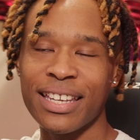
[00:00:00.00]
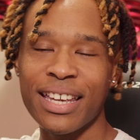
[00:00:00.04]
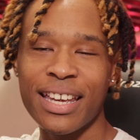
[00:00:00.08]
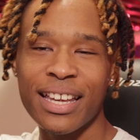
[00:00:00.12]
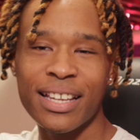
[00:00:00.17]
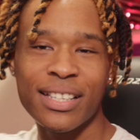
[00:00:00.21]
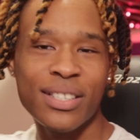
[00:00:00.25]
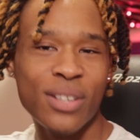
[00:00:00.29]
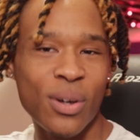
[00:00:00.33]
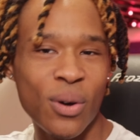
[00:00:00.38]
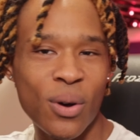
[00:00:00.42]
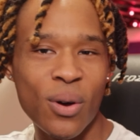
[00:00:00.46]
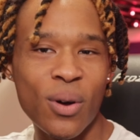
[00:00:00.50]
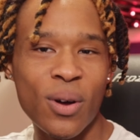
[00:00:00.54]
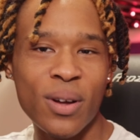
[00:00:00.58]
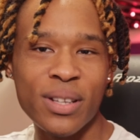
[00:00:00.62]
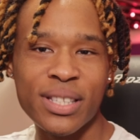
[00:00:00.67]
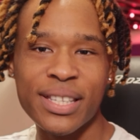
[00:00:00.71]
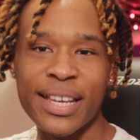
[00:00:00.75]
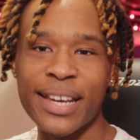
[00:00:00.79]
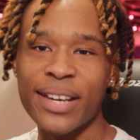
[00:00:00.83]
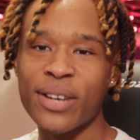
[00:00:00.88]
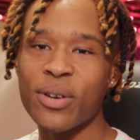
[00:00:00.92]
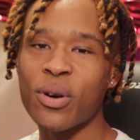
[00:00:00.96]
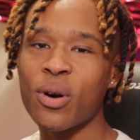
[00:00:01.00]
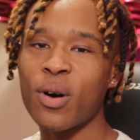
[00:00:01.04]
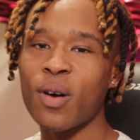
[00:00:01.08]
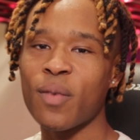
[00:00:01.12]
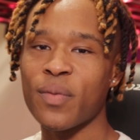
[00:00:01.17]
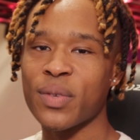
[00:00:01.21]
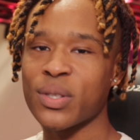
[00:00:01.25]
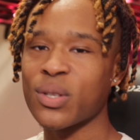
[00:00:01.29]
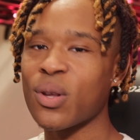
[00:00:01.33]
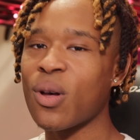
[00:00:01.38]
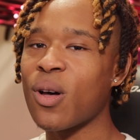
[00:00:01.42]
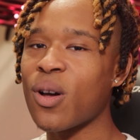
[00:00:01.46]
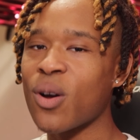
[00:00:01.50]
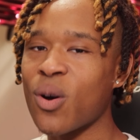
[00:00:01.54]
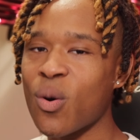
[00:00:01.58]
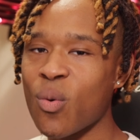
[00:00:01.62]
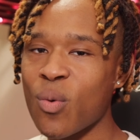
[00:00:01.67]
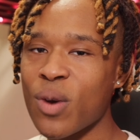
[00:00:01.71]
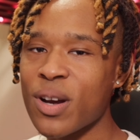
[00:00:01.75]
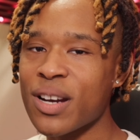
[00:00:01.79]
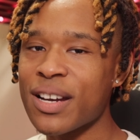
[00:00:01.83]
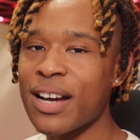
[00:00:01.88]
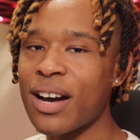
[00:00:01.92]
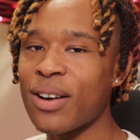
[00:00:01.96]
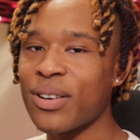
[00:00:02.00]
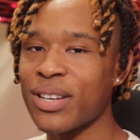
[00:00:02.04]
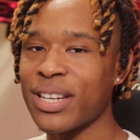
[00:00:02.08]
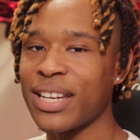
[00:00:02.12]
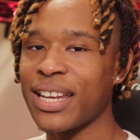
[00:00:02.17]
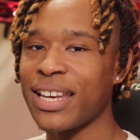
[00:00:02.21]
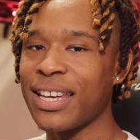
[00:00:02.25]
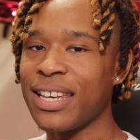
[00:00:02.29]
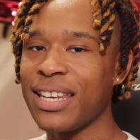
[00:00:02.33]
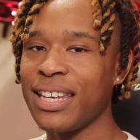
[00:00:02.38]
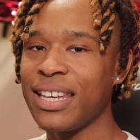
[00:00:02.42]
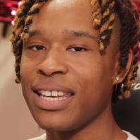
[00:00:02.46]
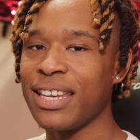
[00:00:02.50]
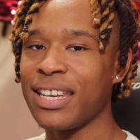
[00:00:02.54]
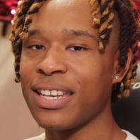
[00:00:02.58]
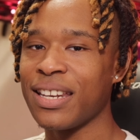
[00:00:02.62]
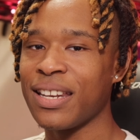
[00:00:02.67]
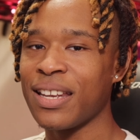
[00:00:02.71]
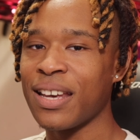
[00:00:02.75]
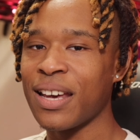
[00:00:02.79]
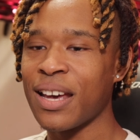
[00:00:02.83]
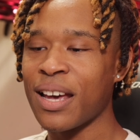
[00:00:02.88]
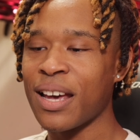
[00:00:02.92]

yeah, it's gonna all take off, it's all gonna work out in the end.